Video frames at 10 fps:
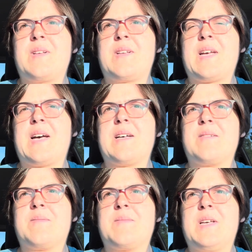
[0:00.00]
yeah.
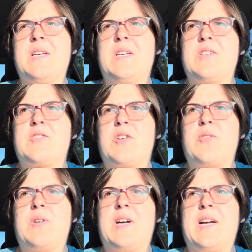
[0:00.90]

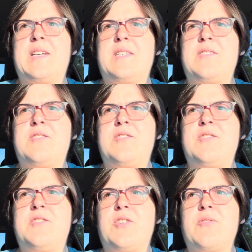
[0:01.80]
So I
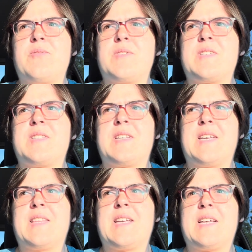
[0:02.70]
don't
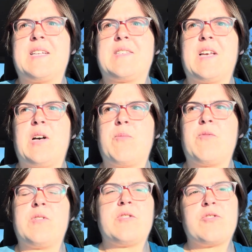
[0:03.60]
think that it's
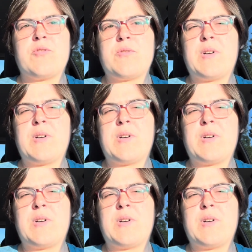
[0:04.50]
helpful to